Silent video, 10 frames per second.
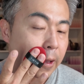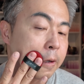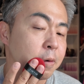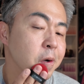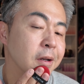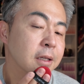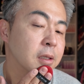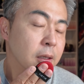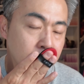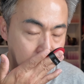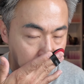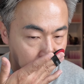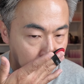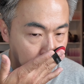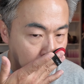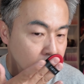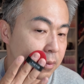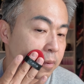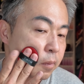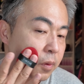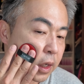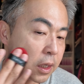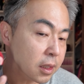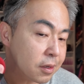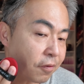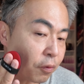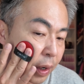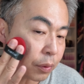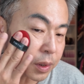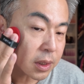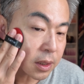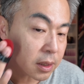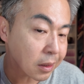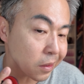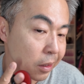I don't really there is a fragrances in